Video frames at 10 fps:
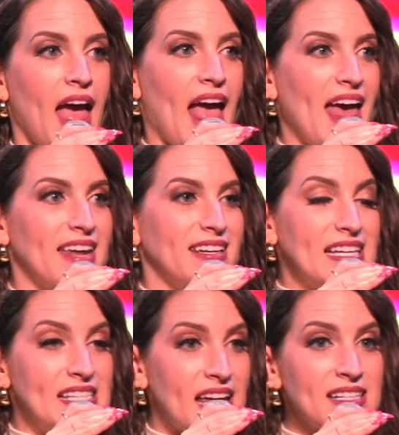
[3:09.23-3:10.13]
And
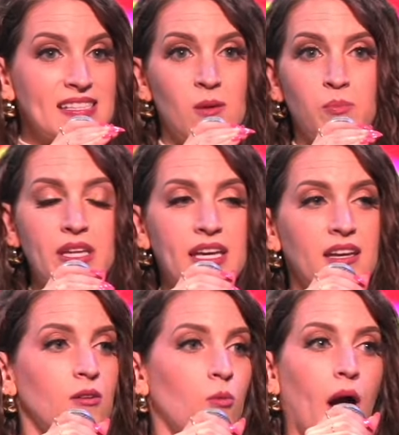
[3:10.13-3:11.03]
he says
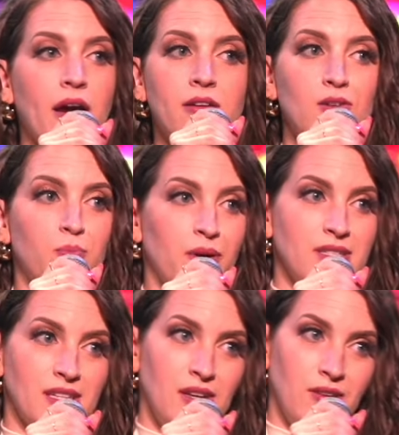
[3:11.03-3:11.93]
simply, "Why are you
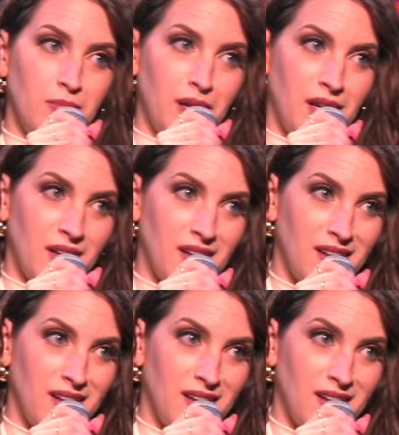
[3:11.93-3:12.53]
persecuting me?"